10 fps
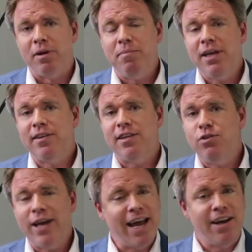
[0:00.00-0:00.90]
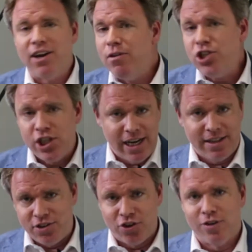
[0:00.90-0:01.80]
It means that you can't
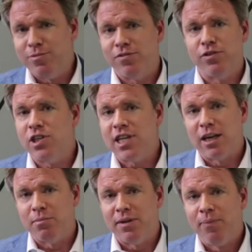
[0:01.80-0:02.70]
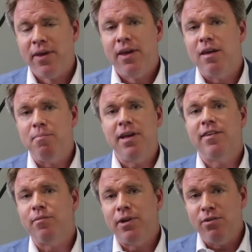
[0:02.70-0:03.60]
negotiate the terms of a resettlement. It
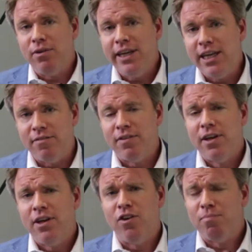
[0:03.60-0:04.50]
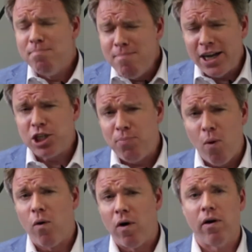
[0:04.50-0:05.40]
means that when you leave, you're much
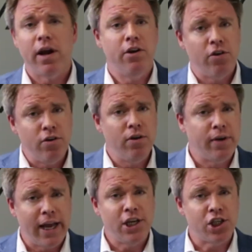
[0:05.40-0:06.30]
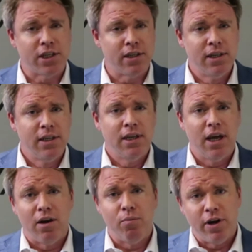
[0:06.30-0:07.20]
poorer in your new location
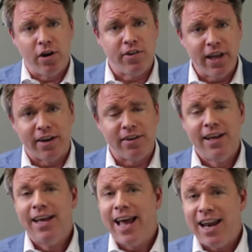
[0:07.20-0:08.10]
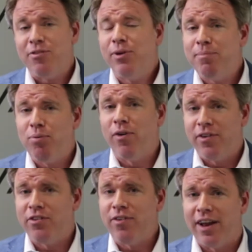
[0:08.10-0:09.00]
where you're sent. And it's really
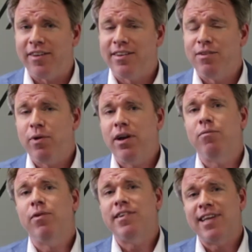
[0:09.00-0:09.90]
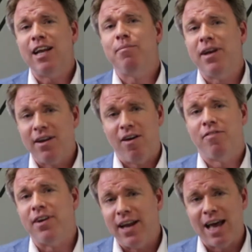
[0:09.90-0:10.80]
important to stress that when resettlement
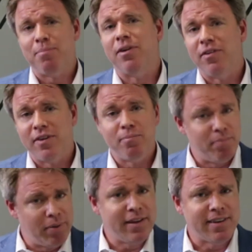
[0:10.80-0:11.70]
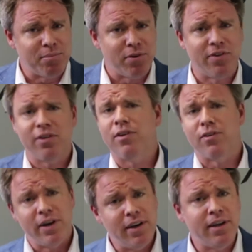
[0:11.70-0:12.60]
often happens in places like Brazil
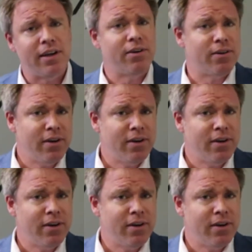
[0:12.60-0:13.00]
or India